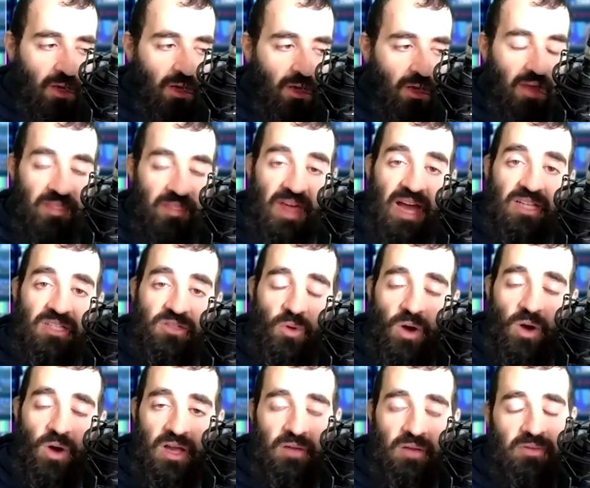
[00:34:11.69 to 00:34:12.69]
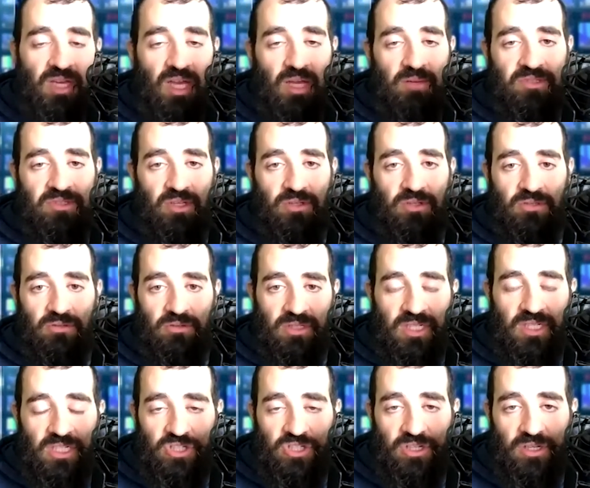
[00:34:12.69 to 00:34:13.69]
And that's why I became so
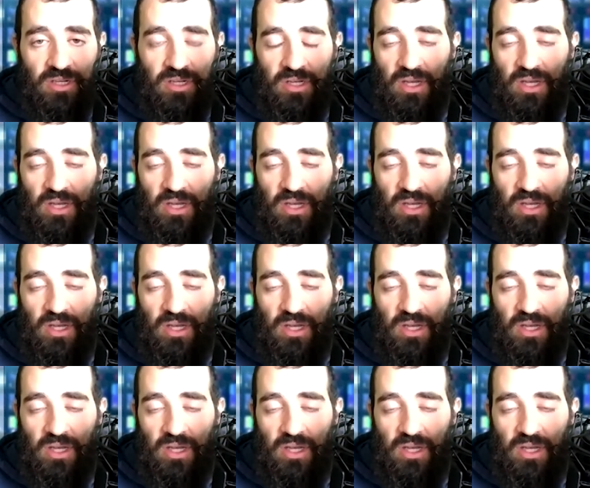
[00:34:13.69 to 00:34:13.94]
strategic.